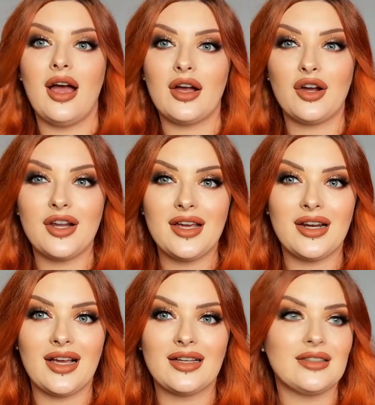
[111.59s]
I got it in
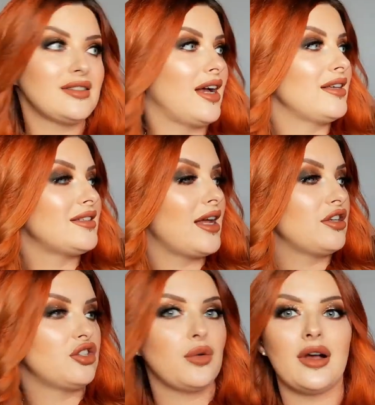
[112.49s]
like a size
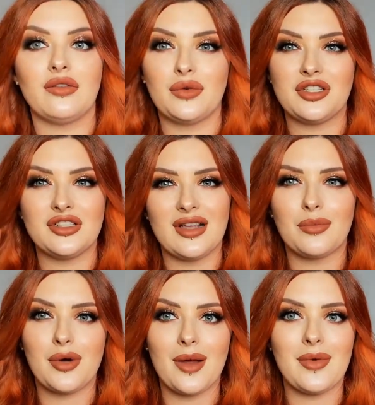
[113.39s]
10 to 12, which is
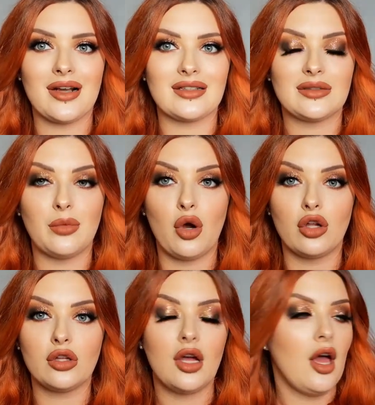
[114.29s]
like Primark
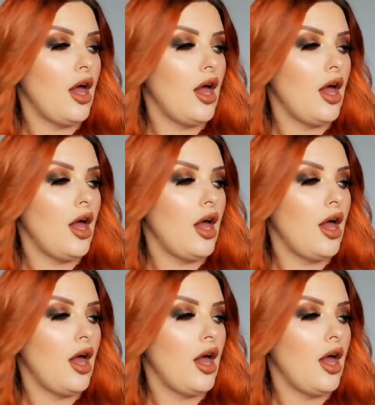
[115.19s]
small.